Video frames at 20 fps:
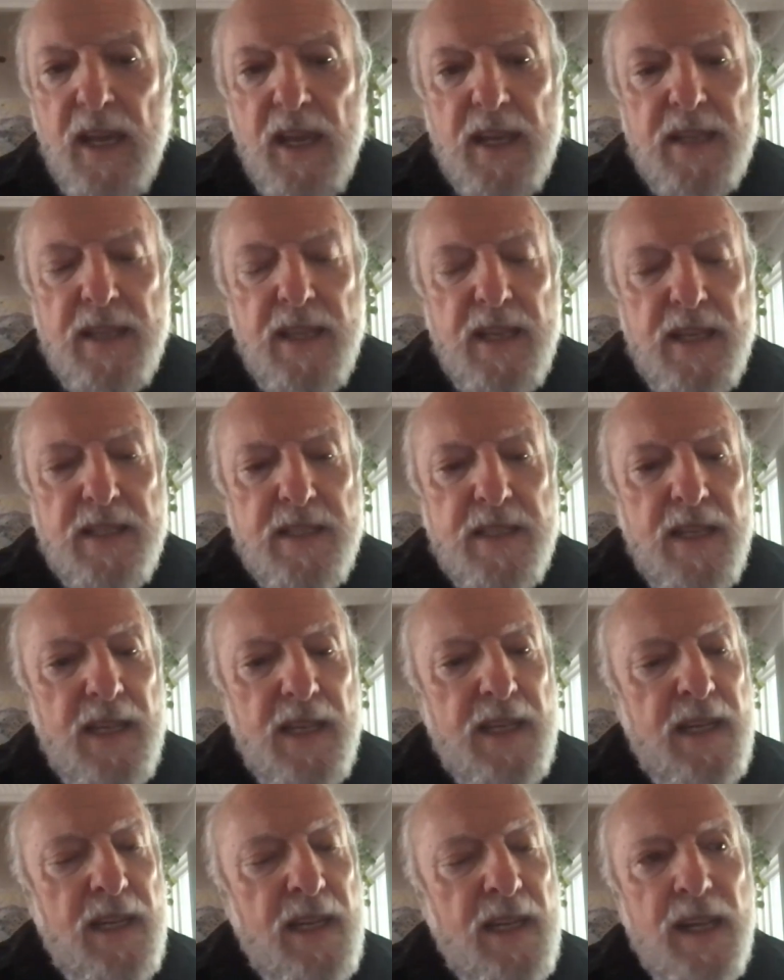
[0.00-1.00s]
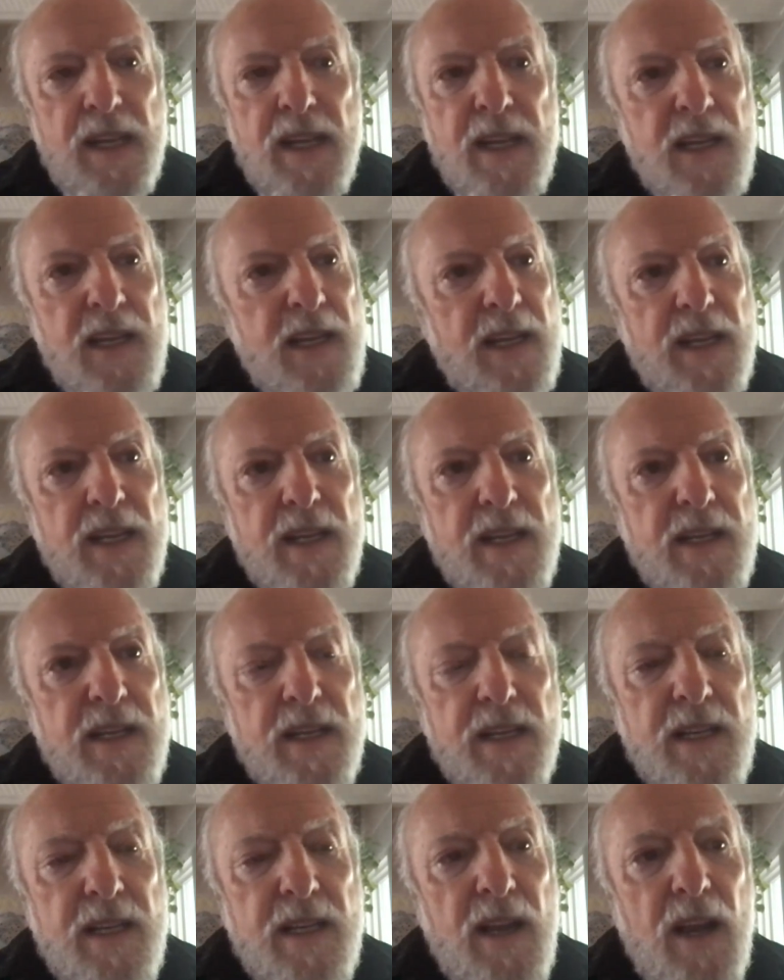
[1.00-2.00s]
And they said,
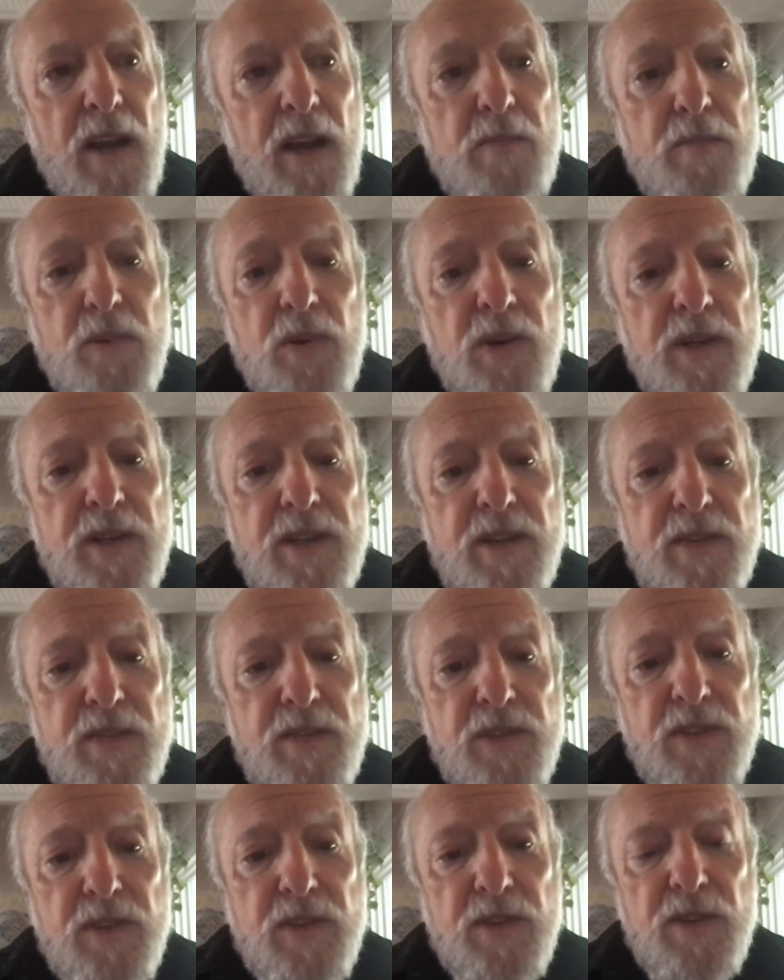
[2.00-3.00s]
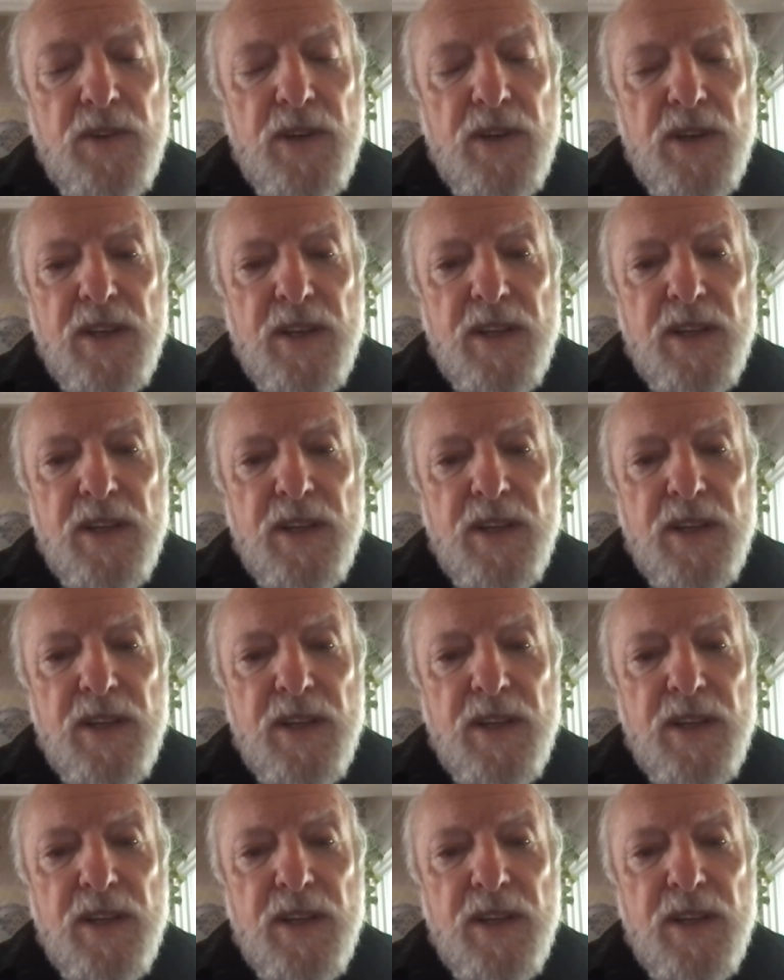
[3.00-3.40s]
our point of view